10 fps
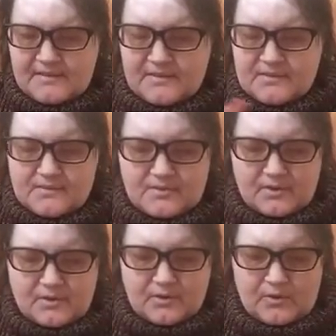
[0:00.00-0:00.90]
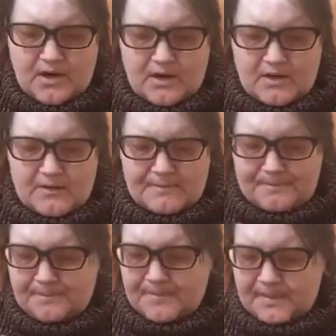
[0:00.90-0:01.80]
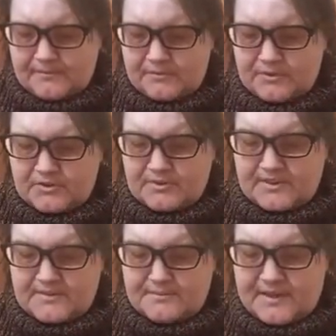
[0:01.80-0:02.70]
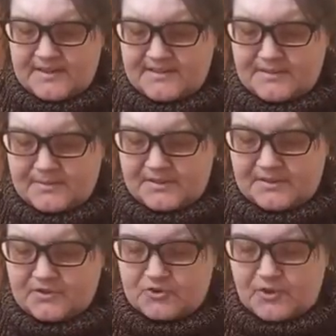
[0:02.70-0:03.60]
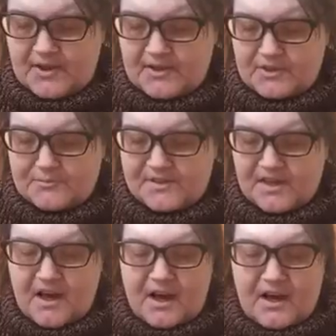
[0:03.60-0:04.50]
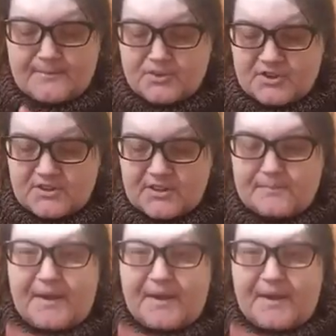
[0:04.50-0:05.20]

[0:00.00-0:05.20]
So unfortunately this might seem a little strange, but I'm just going to